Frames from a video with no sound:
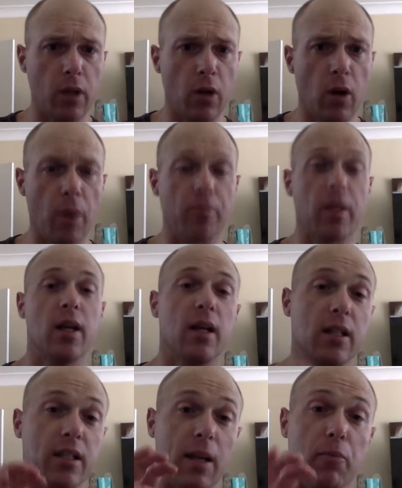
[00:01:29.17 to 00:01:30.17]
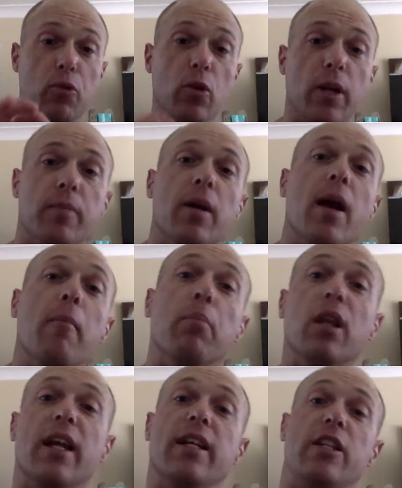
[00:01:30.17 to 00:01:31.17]
All right, step 3,
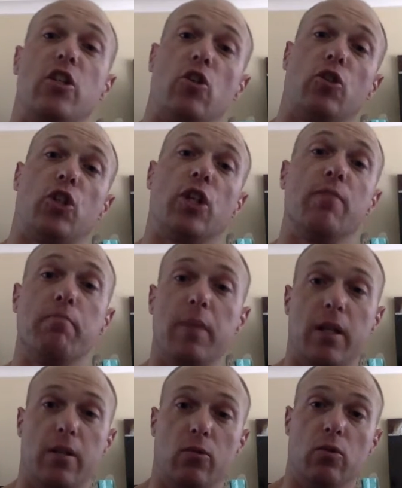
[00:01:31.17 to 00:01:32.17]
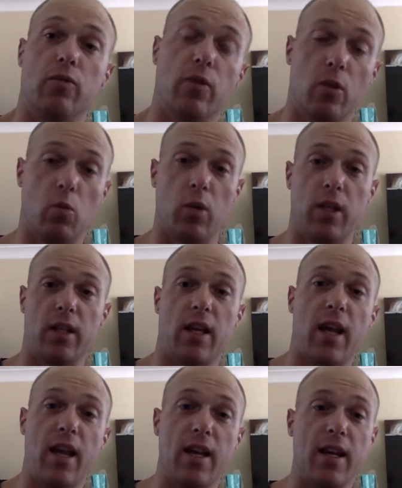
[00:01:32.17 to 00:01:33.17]
planning your cheat meals for the week
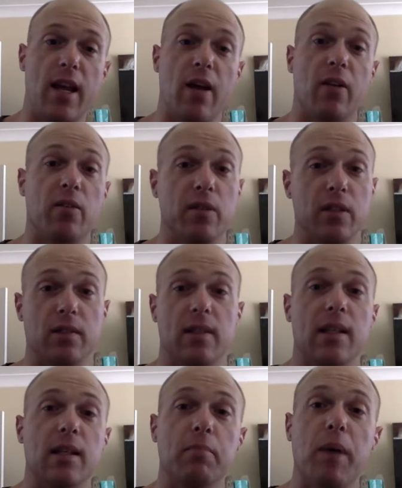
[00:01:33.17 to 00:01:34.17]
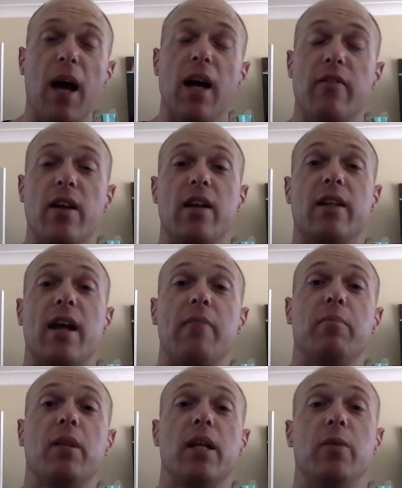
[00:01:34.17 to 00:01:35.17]
ahead. Now, part of our
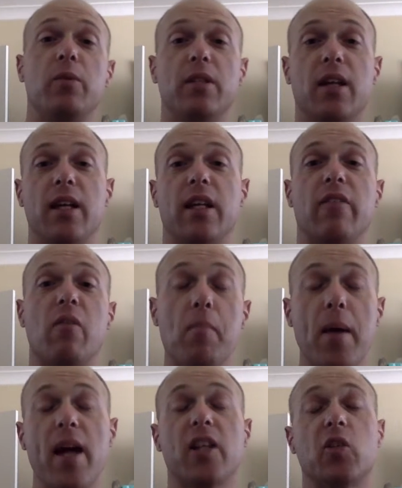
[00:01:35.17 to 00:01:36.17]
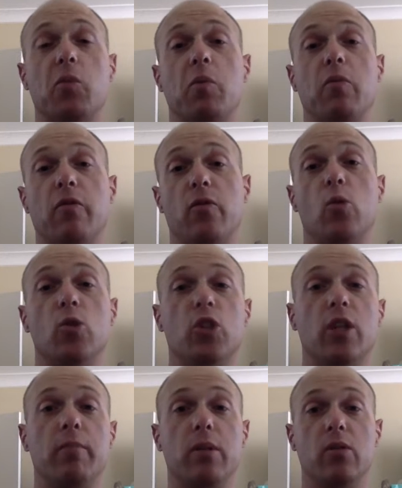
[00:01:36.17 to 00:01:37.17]
game plan, we say you can have a maximum of 4
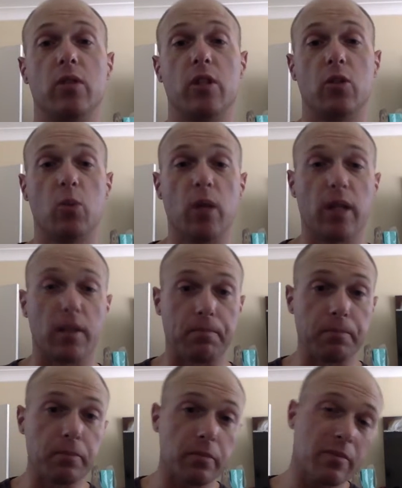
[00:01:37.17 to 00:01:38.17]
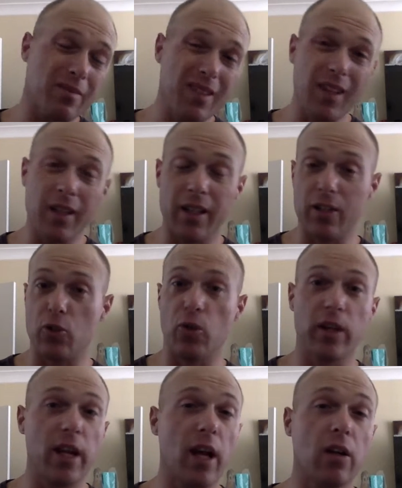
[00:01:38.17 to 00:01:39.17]
cheat meals each week. You can
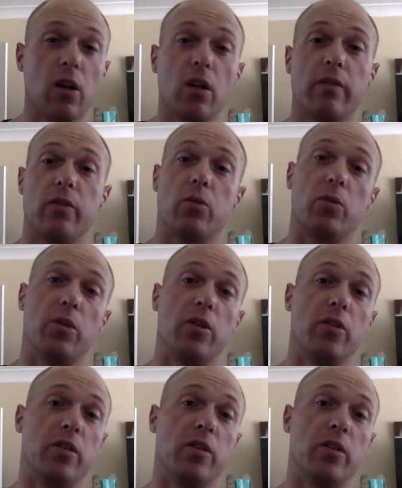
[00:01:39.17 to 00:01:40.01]
drink alcohol if you want to.